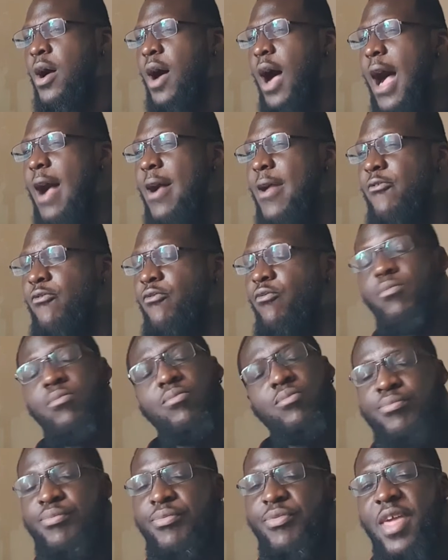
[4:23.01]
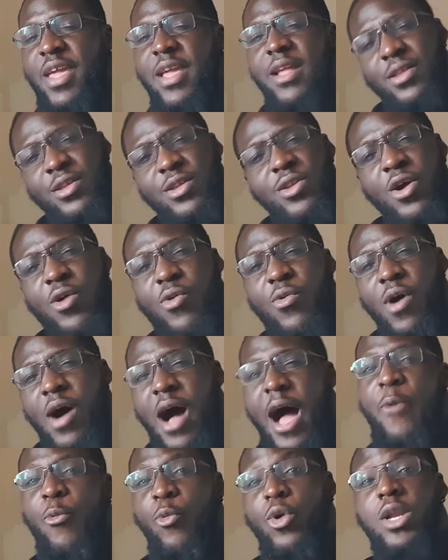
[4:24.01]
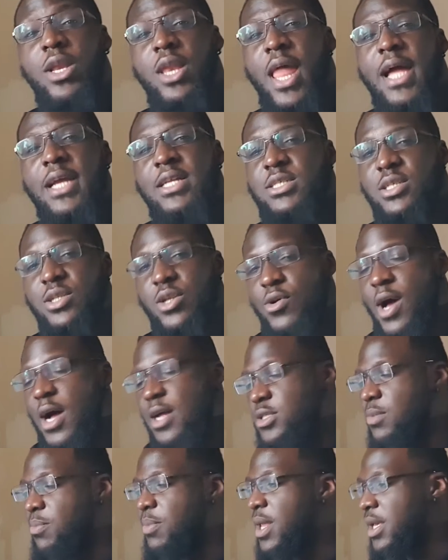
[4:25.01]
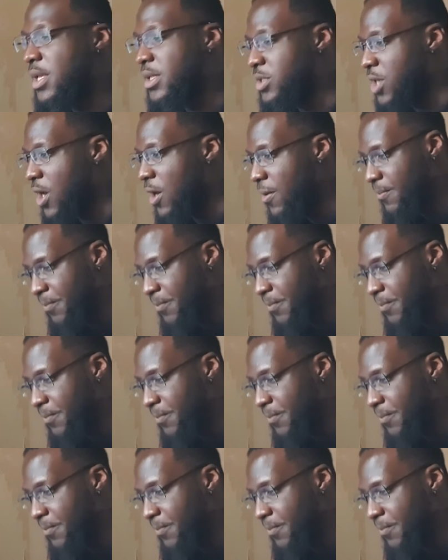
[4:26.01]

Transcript: I think what, I would like to know how to play guitar.